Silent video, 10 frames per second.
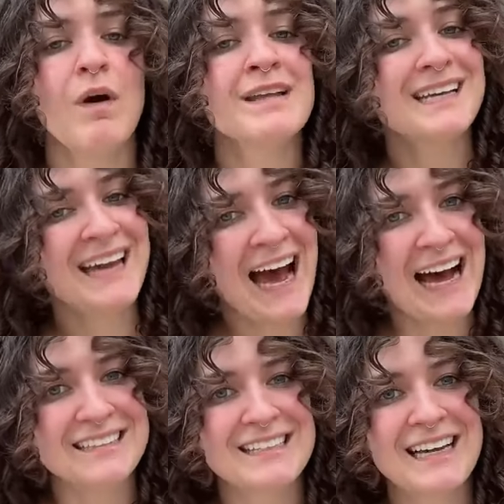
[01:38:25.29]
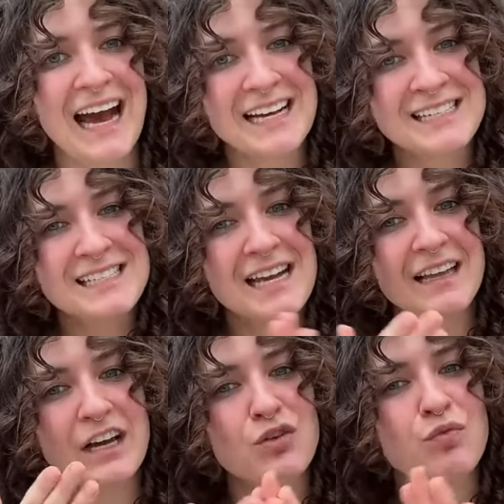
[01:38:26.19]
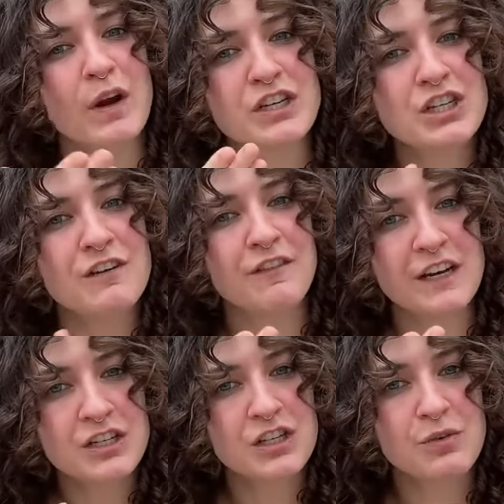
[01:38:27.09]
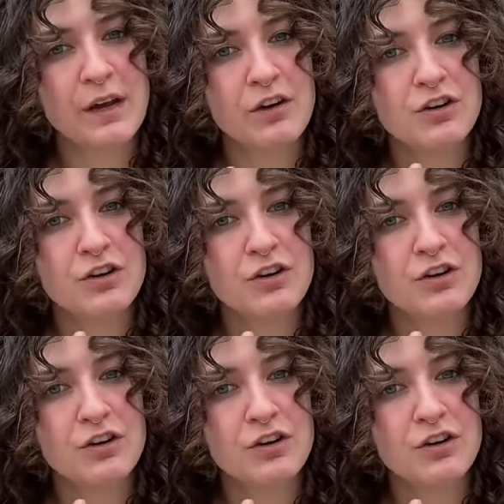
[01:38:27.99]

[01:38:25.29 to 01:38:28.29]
What is a cast? A cast is that like crunchy finish that you get